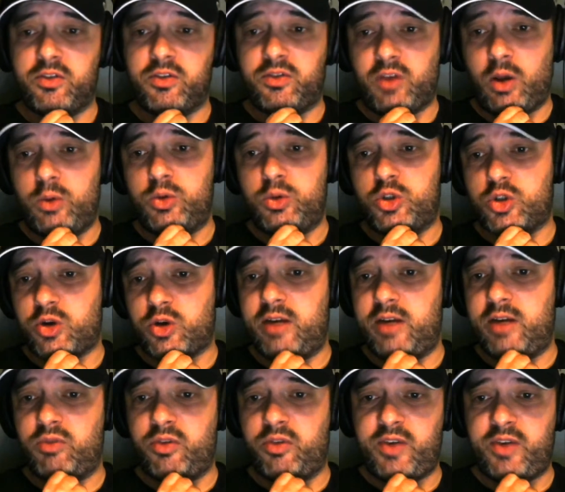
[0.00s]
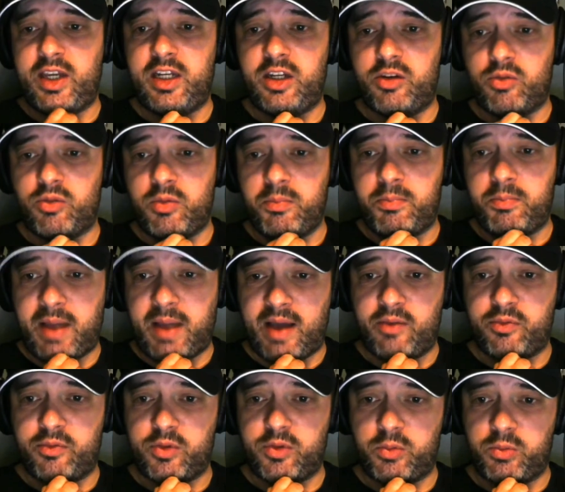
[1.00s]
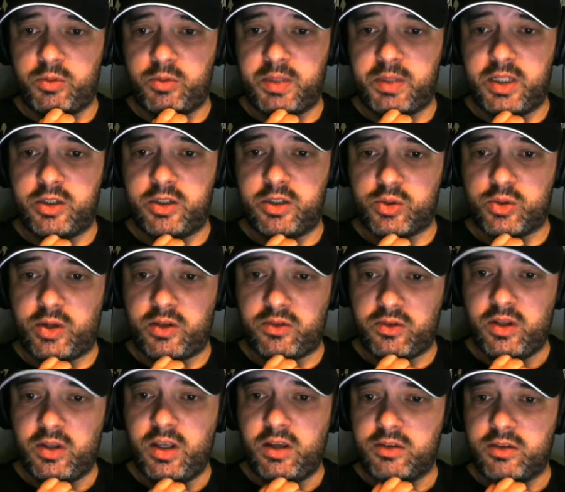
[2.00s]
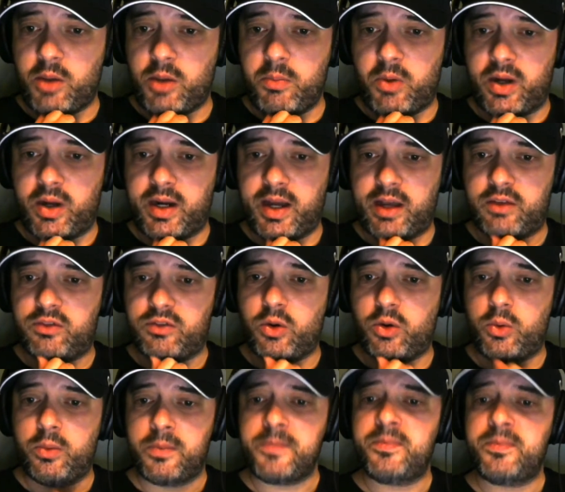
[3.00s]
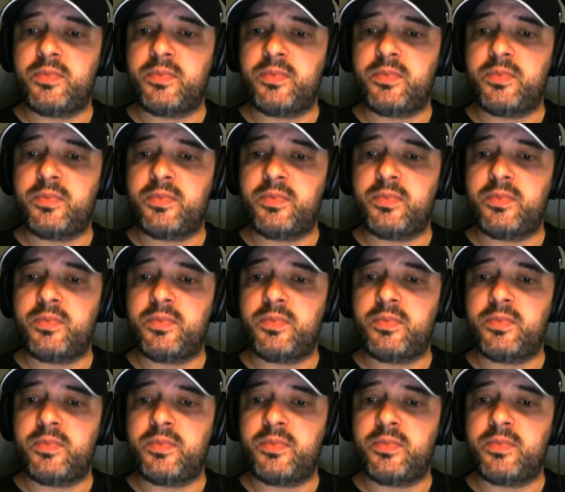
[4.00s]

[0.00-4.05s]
So Trent, Rafinha and Bamford would be the choice. Don't mind that at all.